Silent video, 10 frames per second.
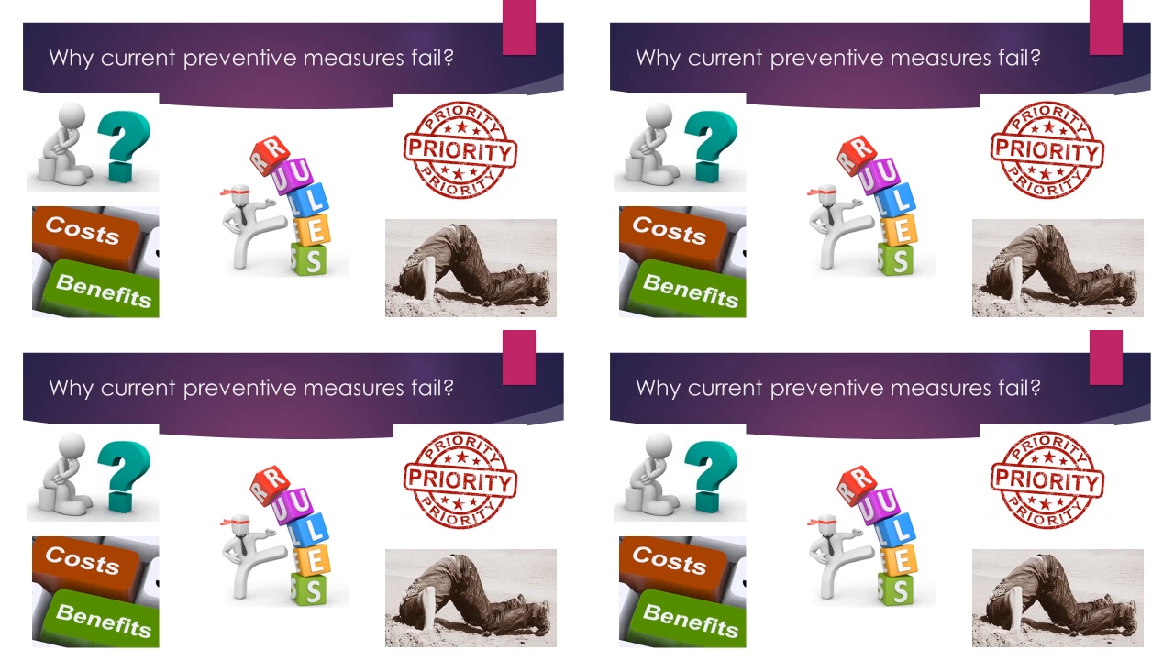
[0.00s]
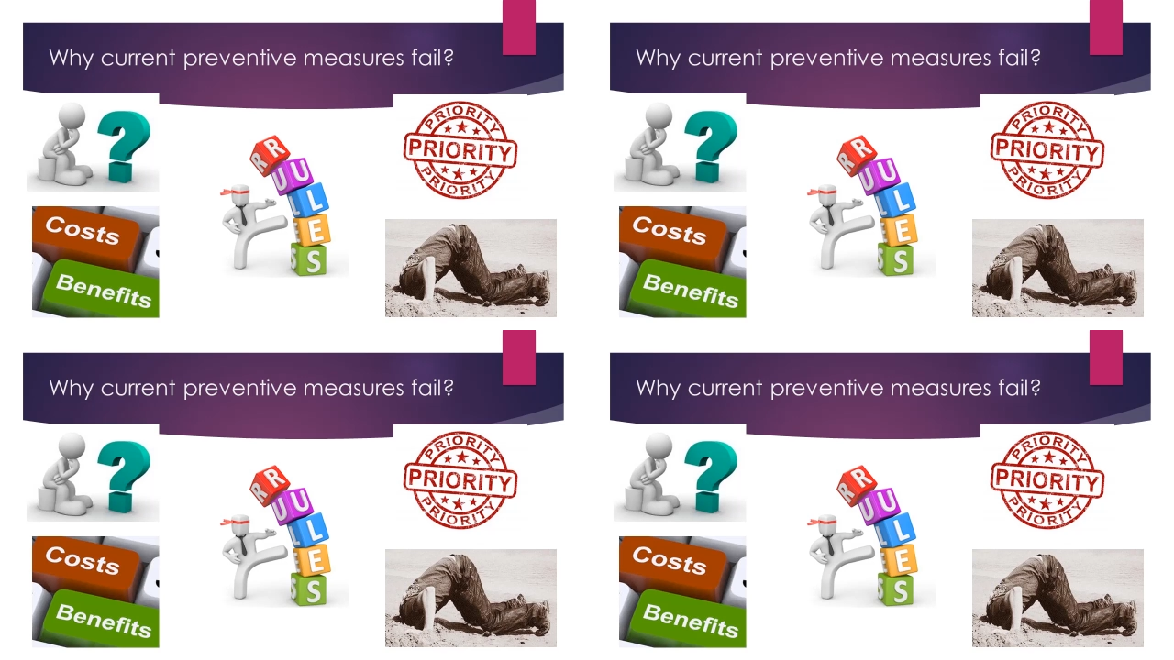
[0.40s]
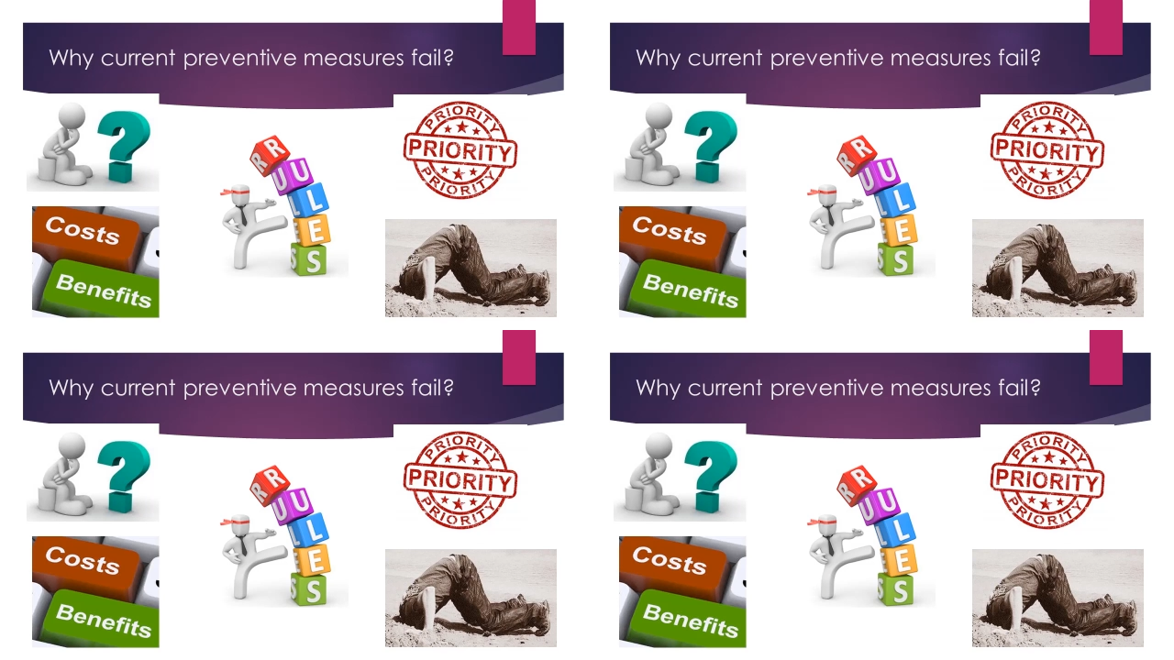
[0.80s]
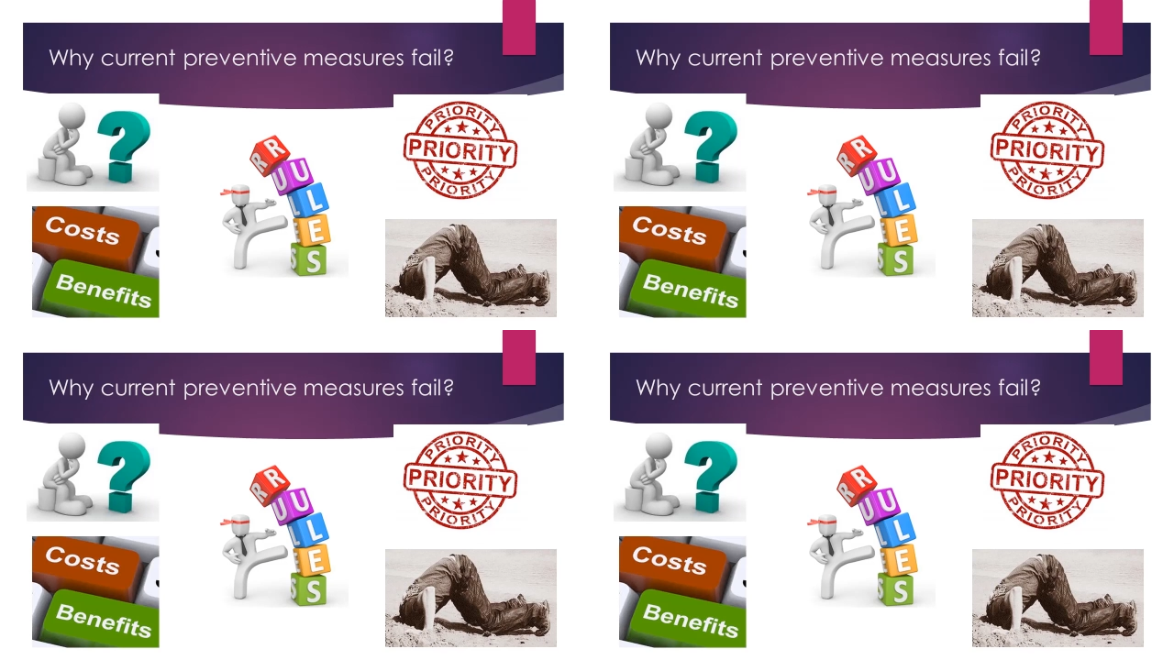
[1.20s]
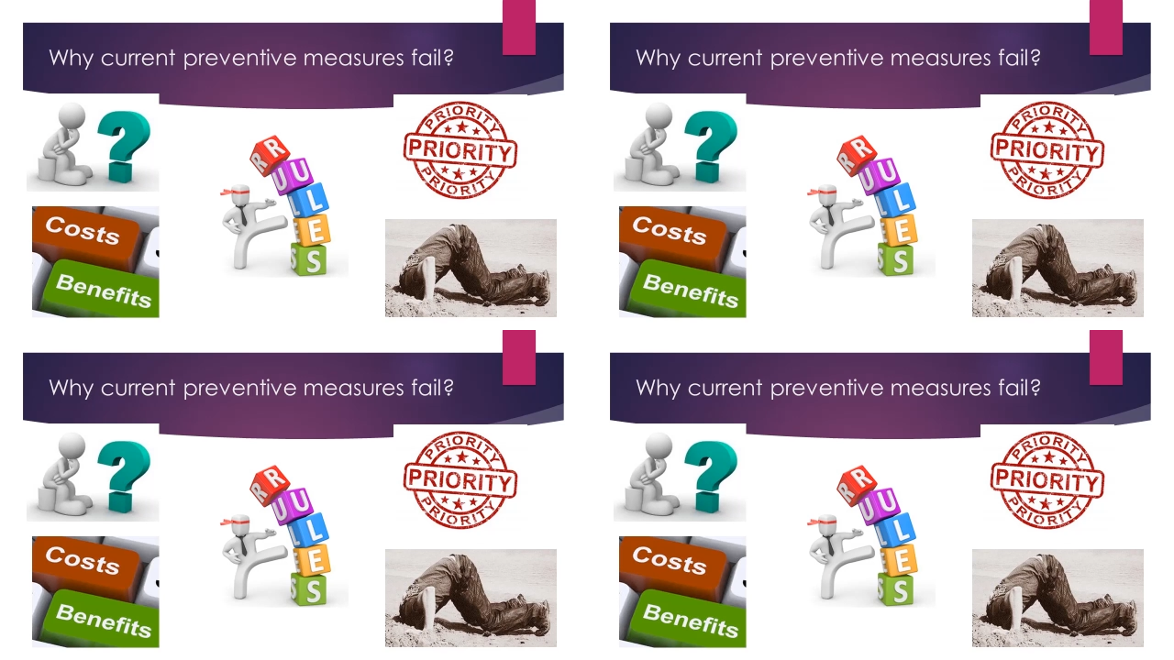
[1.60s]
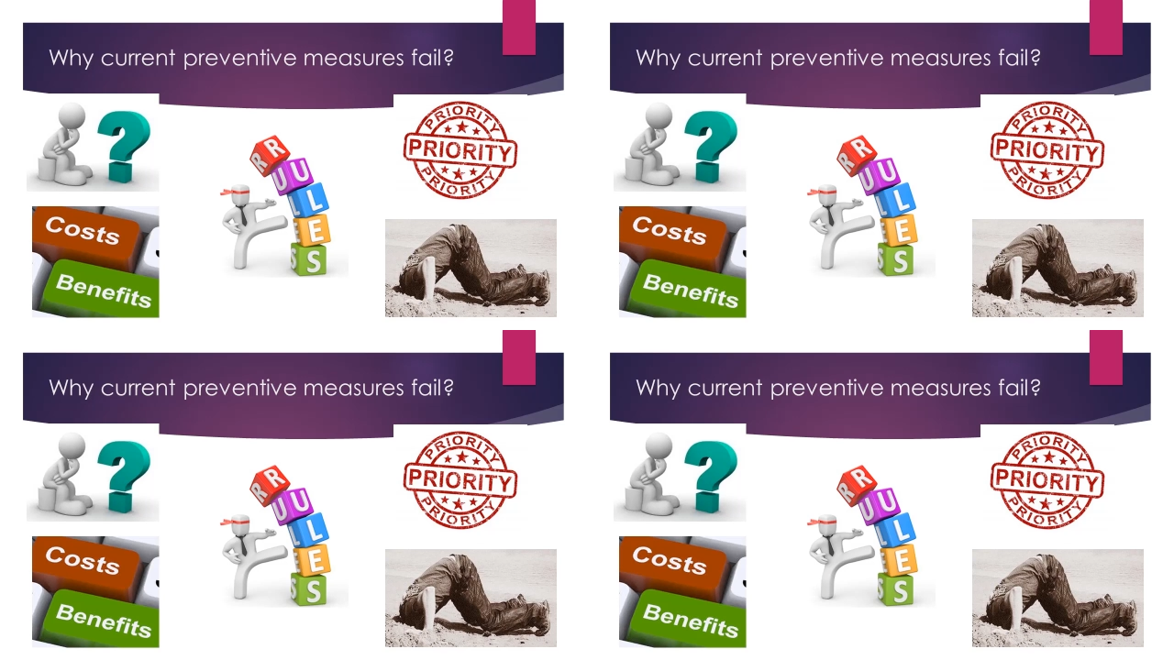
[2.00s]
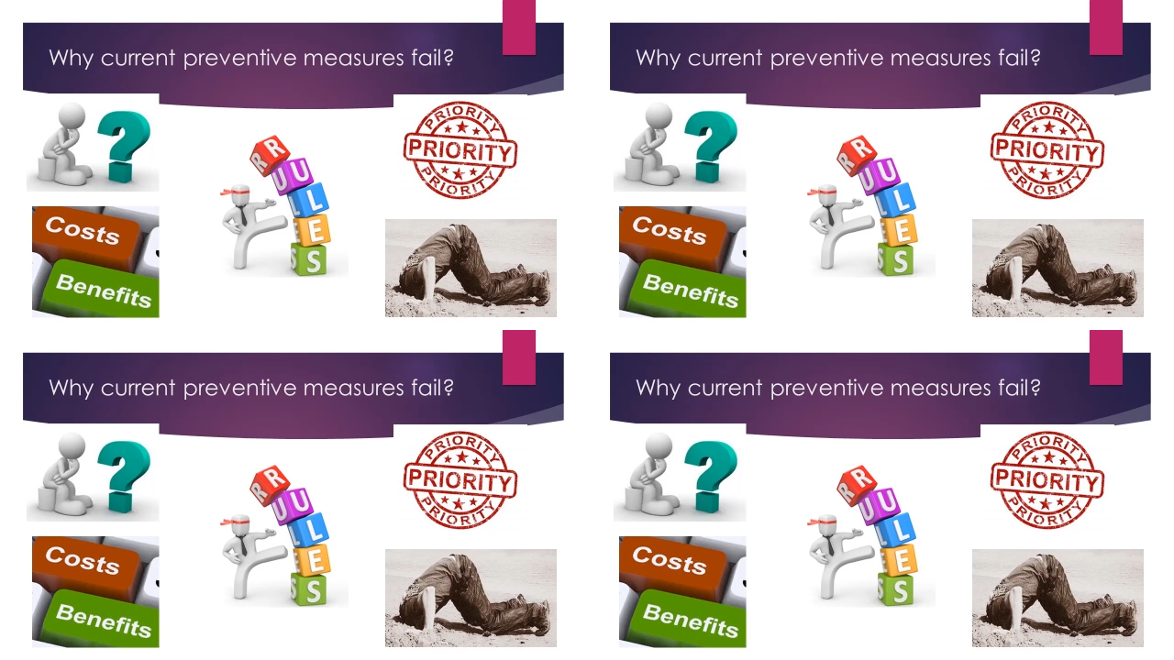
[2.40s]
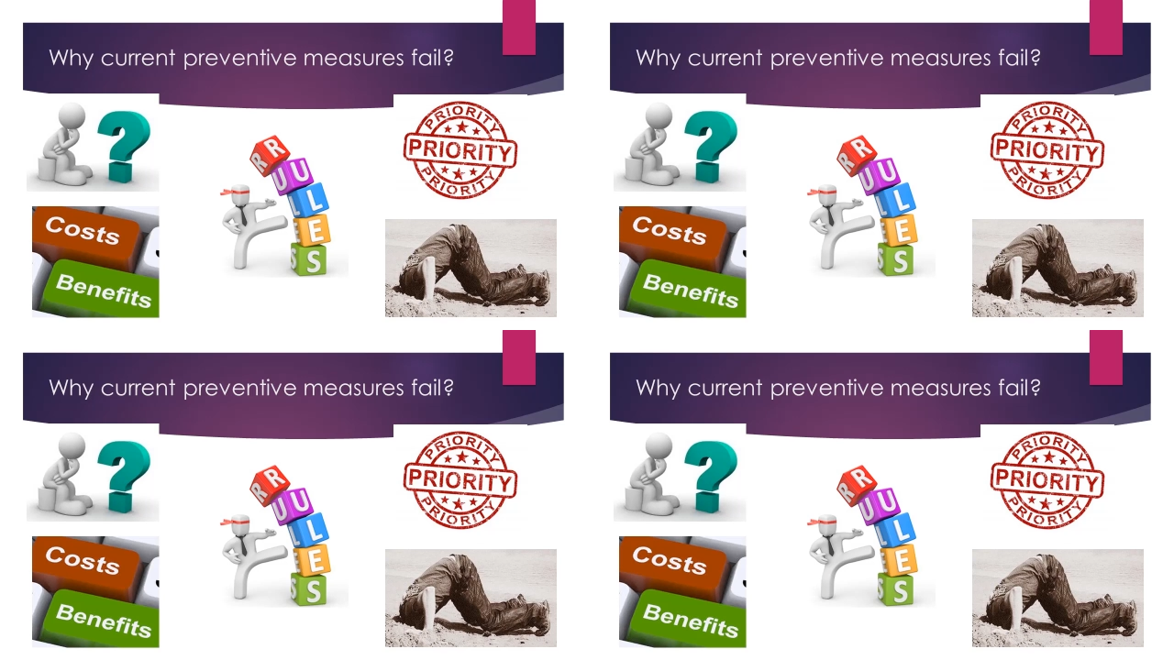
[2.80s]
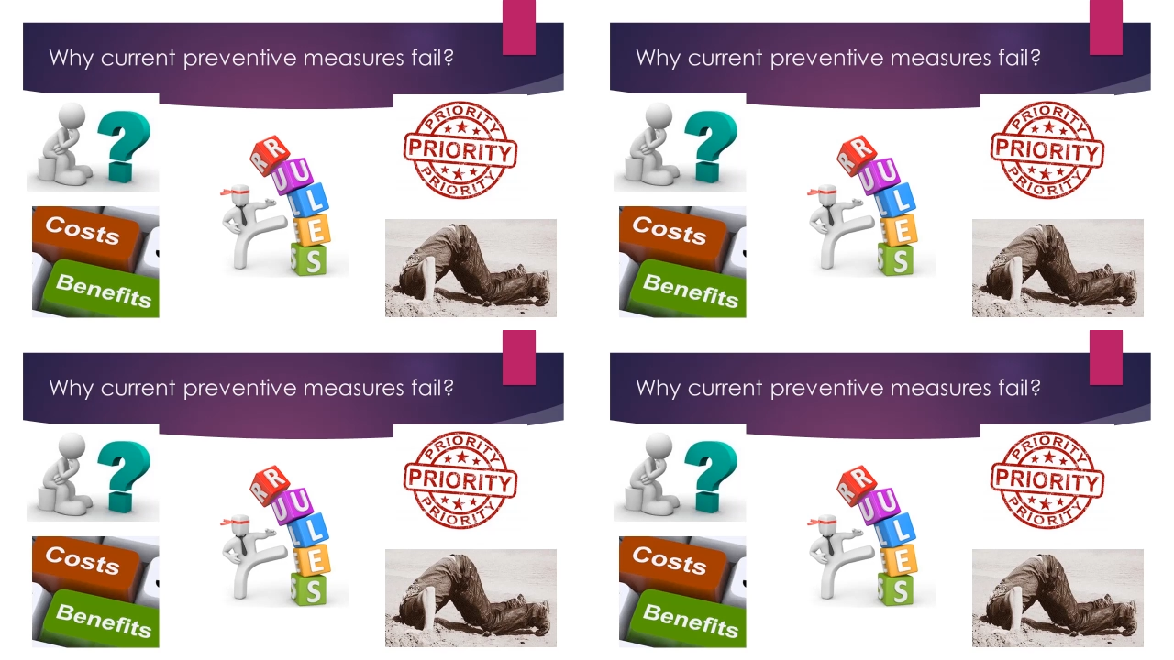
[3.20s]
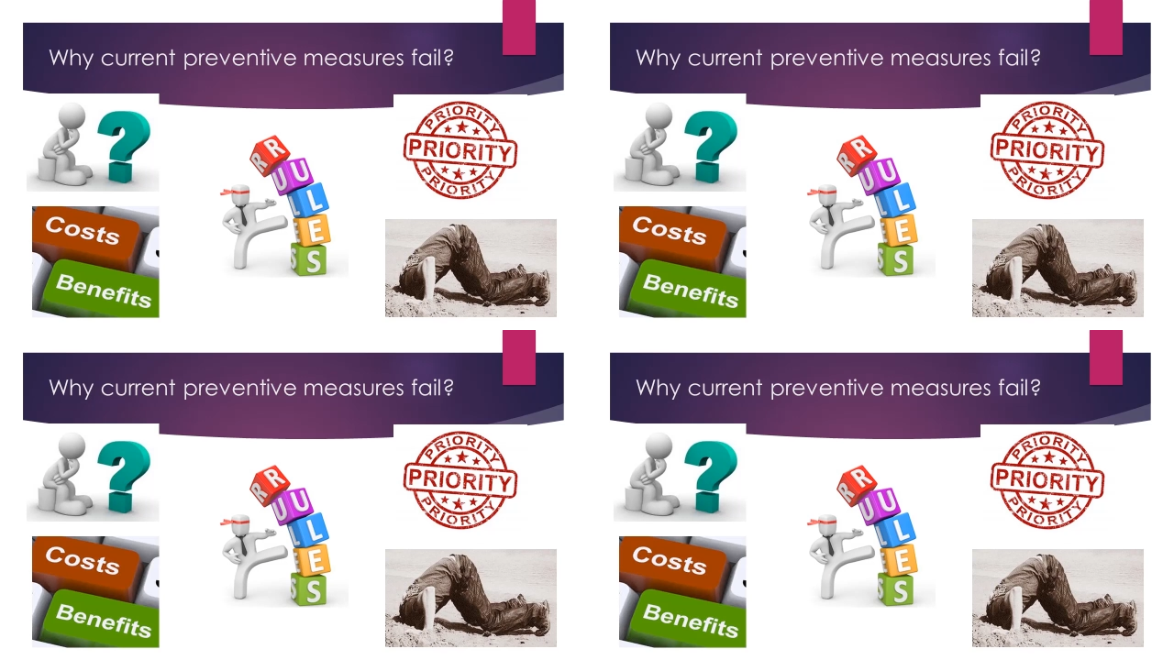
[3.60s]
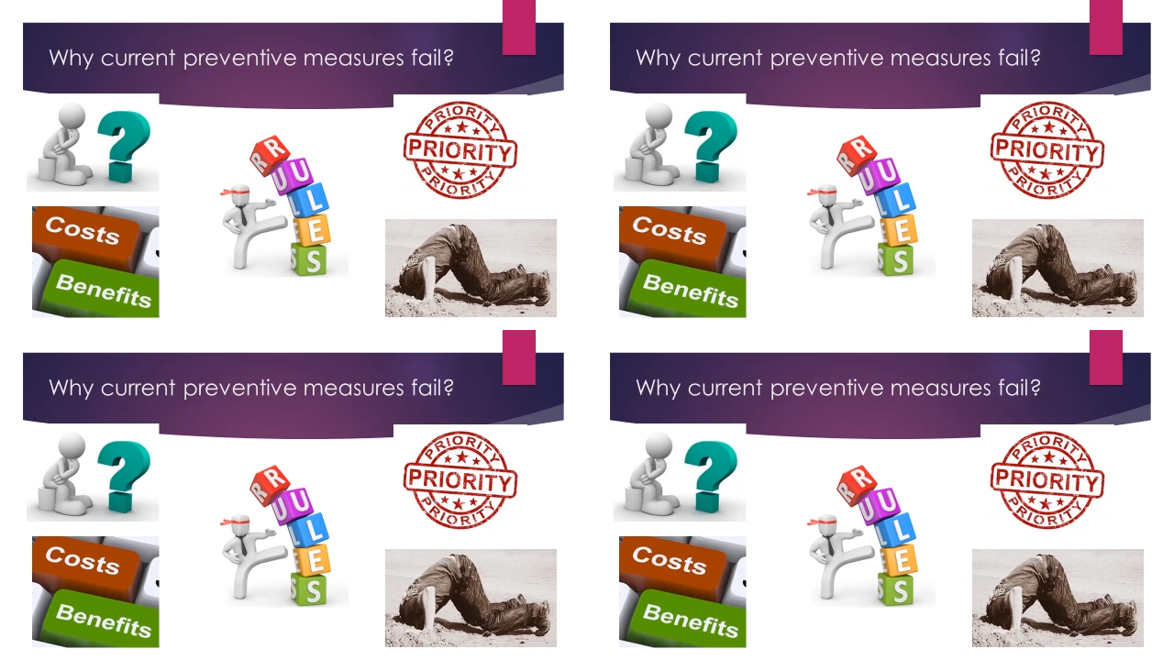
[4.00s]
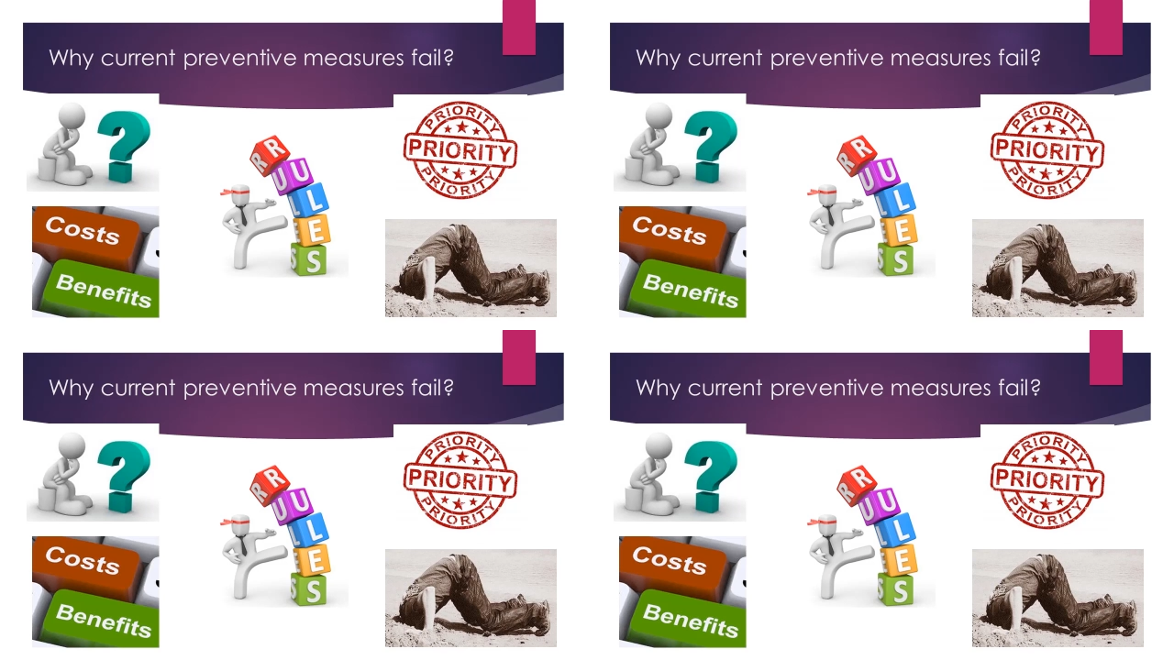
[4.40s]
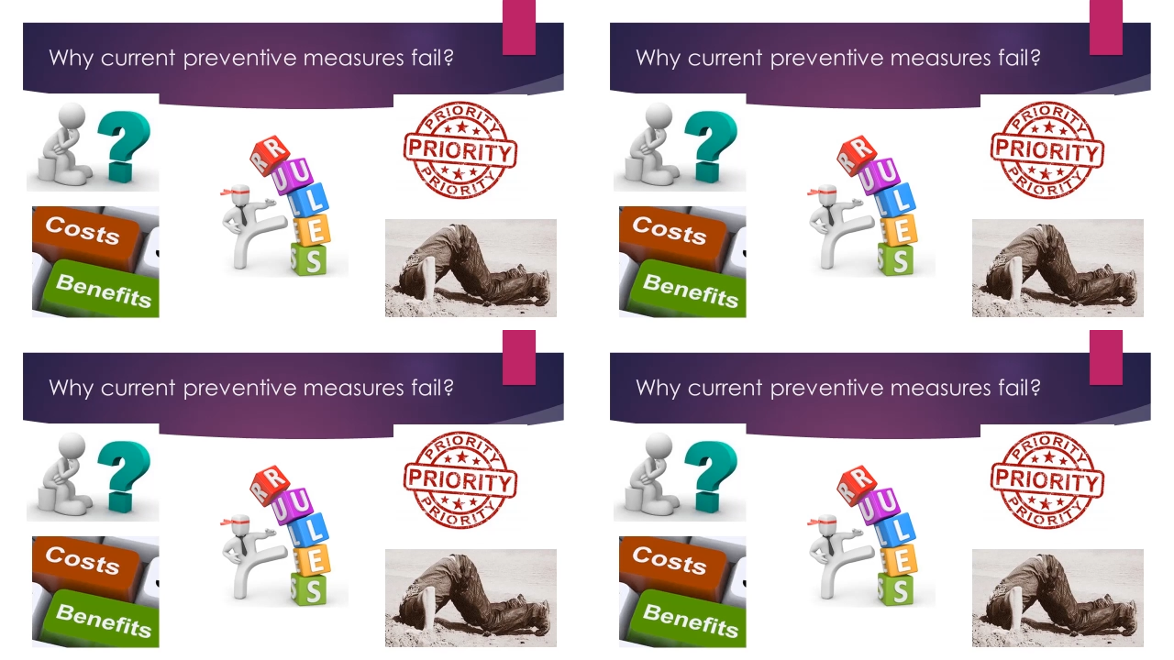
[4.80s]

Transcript: [unreadable: no face in view]